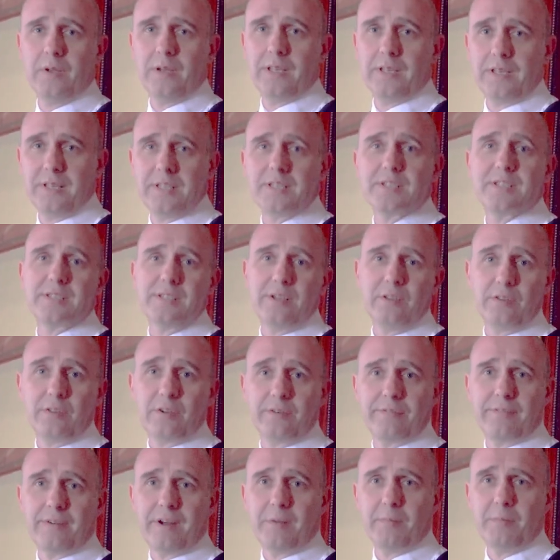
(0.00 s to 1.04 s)
It is still
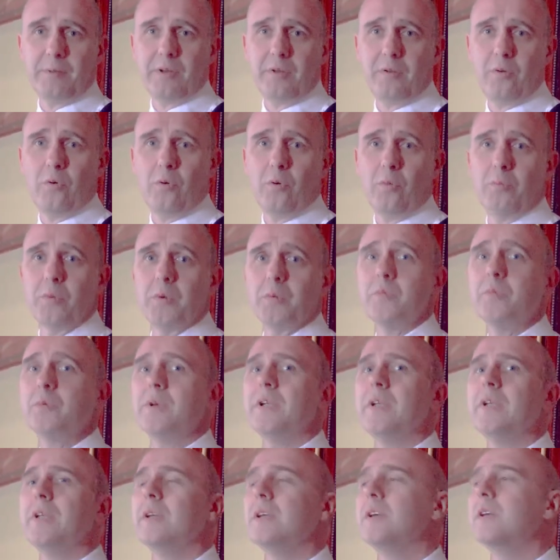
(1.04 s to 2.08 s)
their family home, and
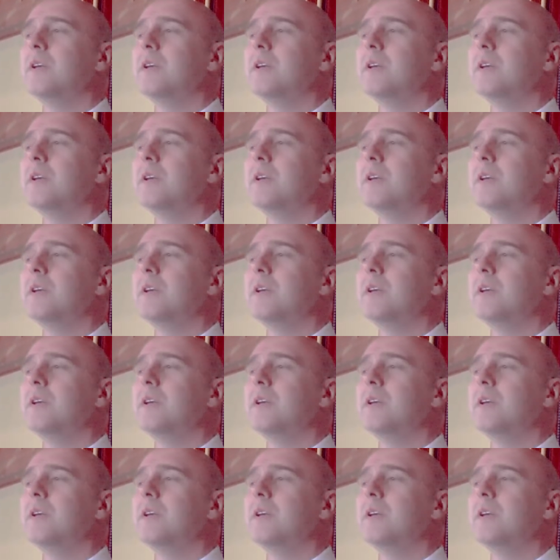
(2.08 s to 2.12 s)
we